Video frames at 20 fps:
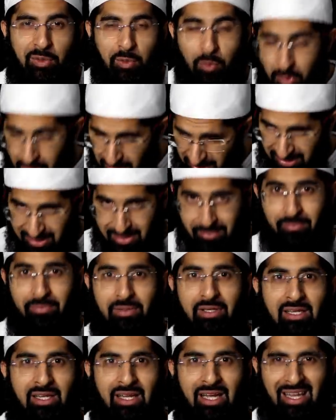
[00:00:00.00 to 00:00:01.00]
All of them.
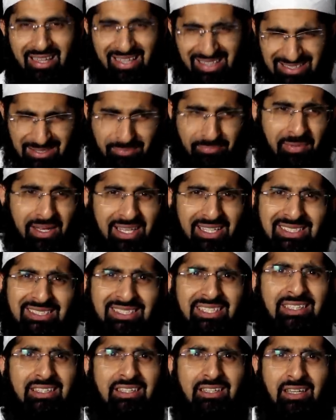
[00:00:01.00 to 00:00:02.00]
And that's
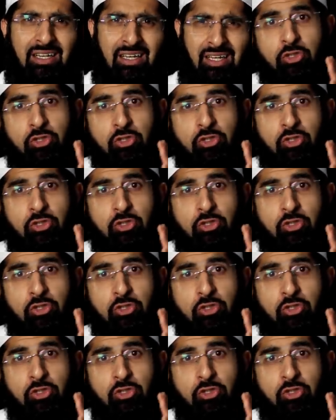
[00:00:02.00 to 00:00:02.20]
amazing.